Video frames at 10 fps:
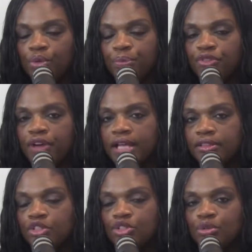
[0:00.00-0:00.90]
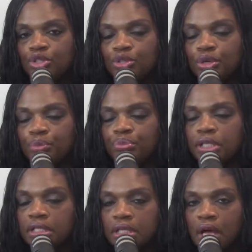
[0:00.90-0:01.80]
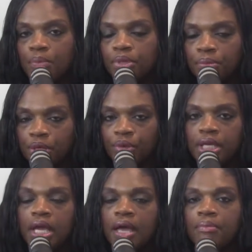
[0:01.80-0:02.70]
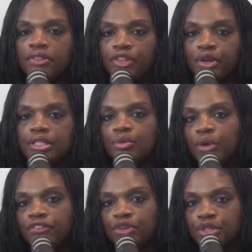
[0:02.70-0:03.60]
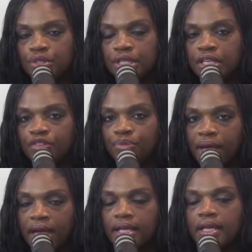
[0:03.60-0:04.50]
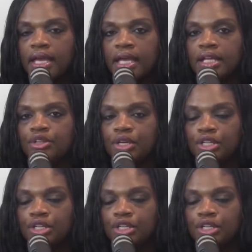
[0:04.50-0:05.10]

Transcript: we provide this show to you completely complimentary, but there is a way for you to give back, and you